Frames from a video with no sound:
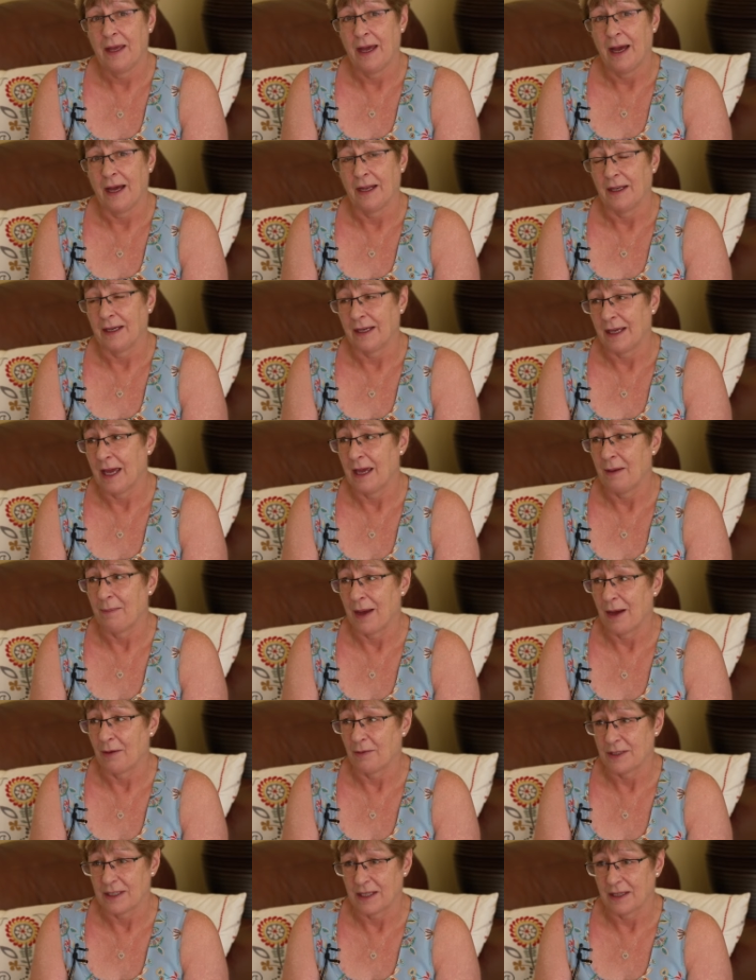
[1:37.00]
And I came
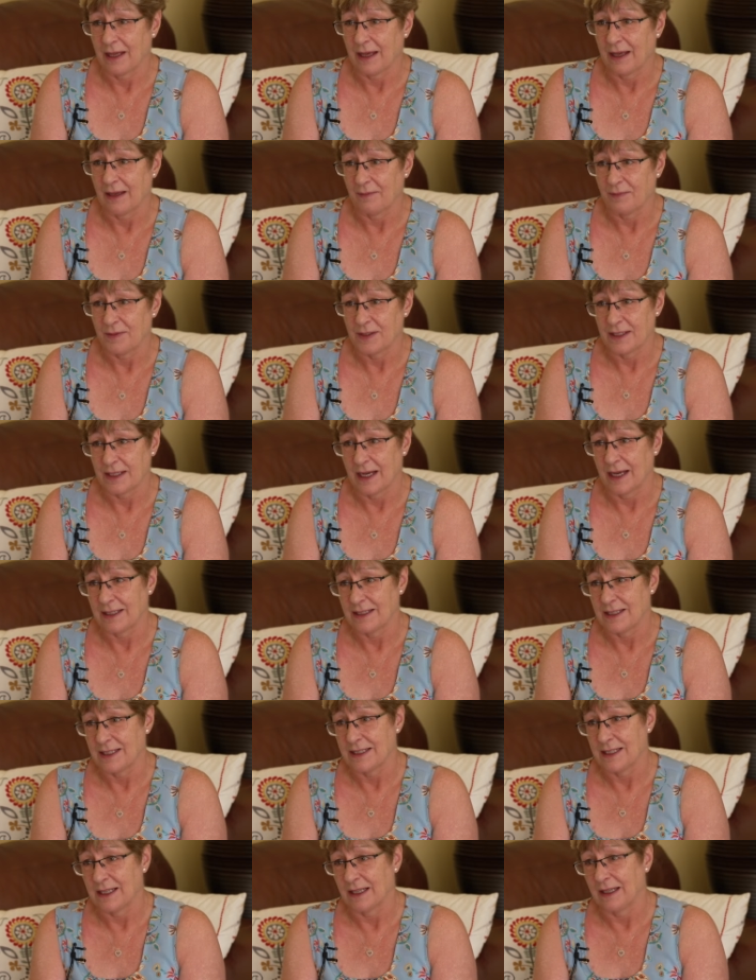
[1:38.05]
out of that and
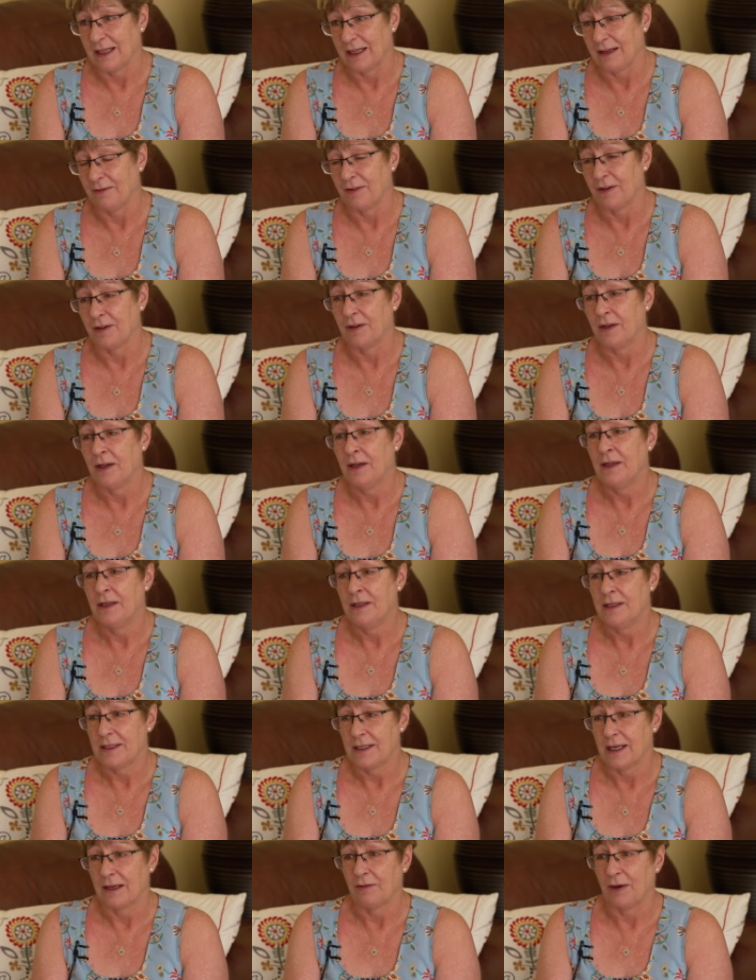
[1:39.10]
started to live and
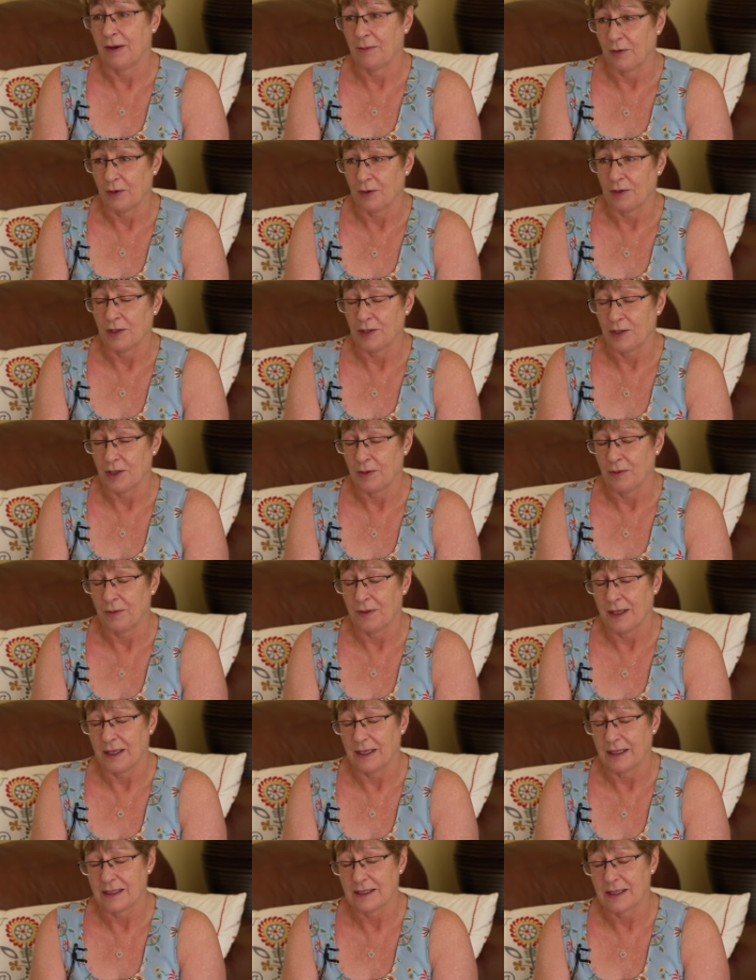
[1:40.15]
said, I'm going to do
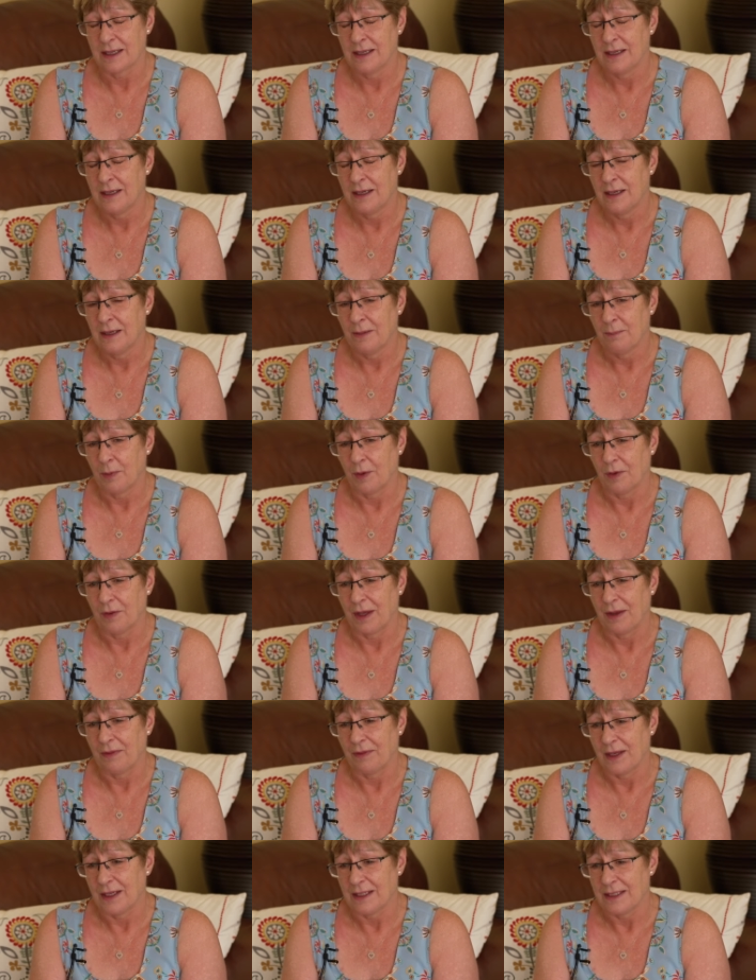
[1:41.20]
things. But
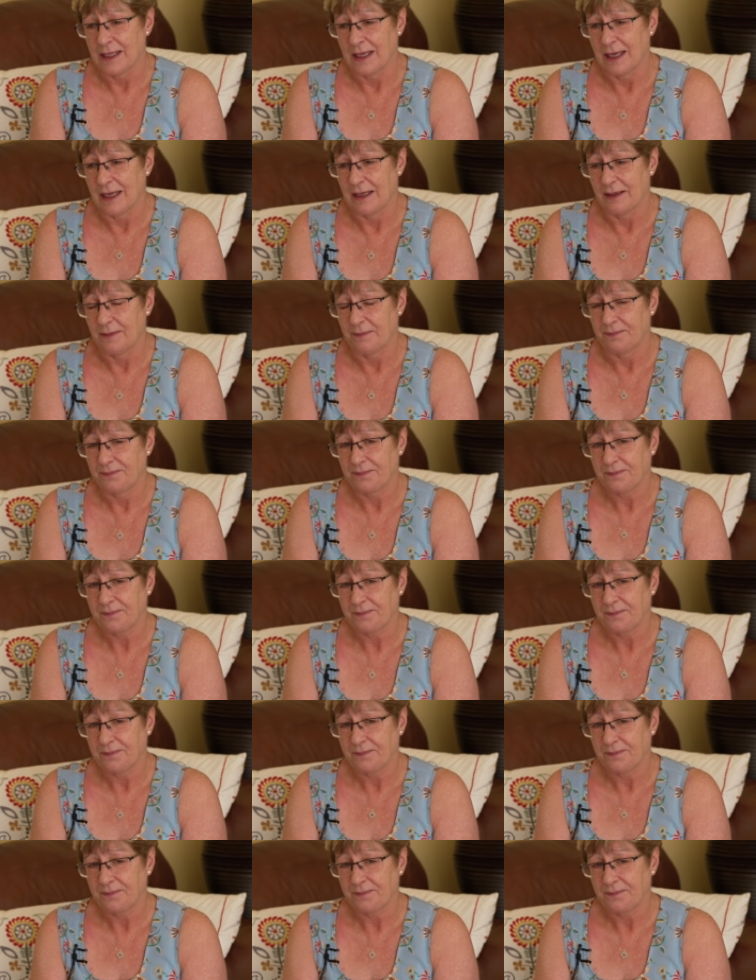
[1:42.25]
then this hit.